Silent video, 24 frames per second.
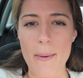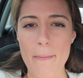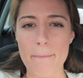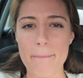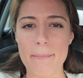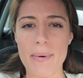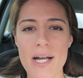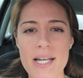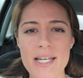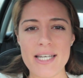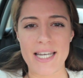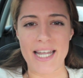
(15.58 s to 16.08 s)

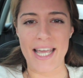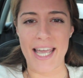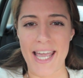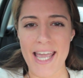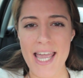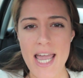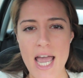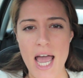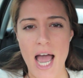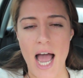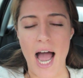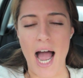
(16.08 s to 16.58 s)

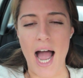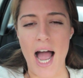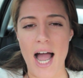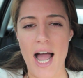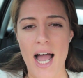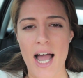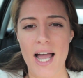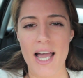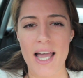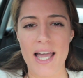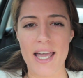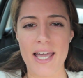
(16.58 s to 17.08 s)
Monday
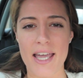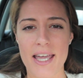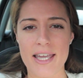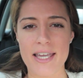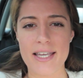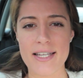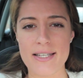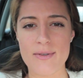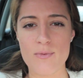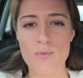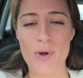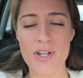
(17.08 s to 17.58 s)

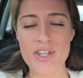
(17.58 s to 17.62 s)
I